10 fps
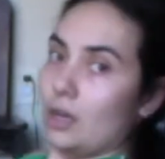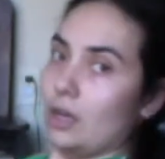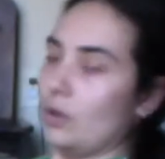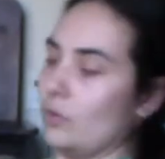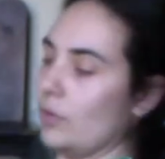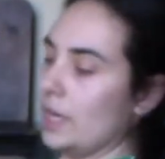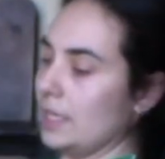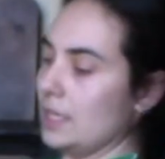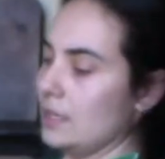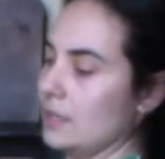Ready?
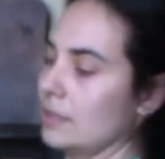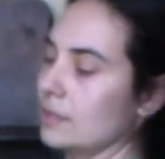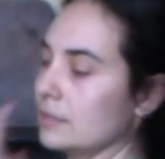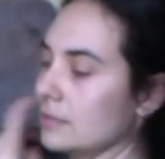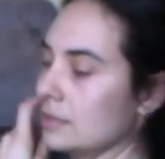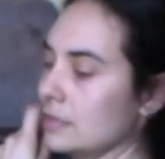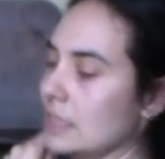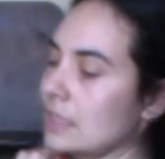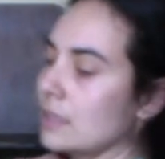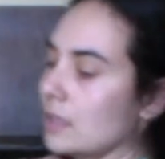
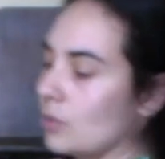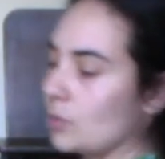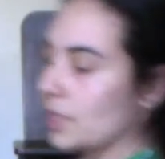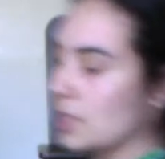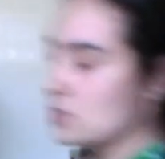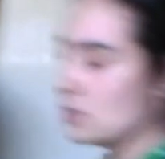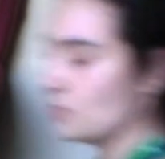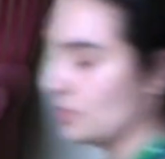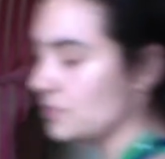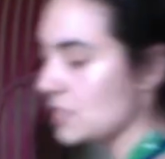We're going to do
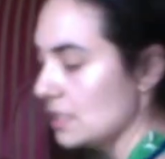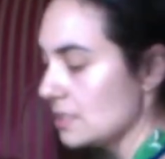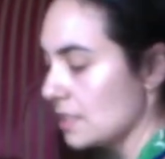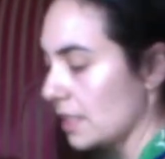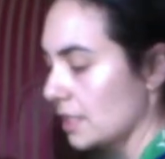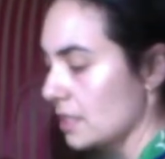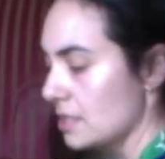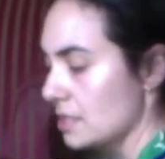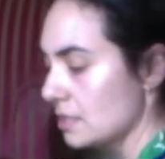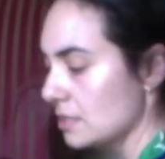15
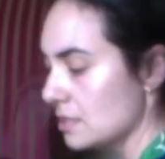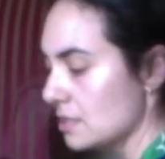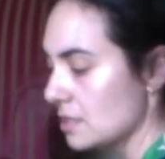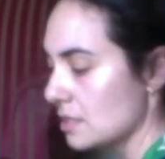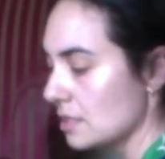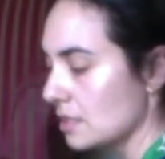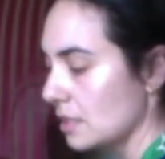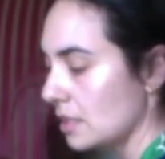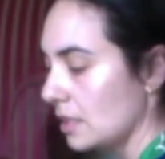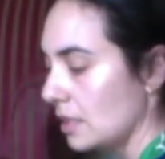seconds,
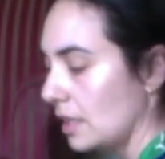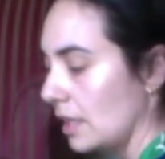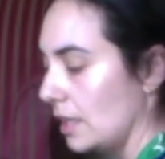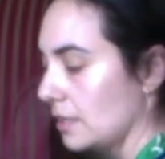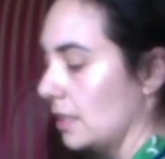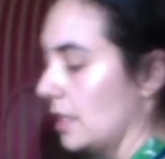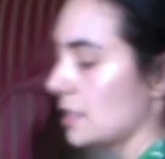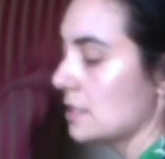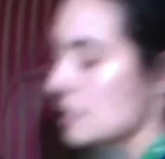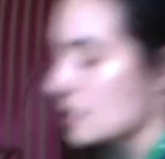and
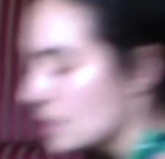let's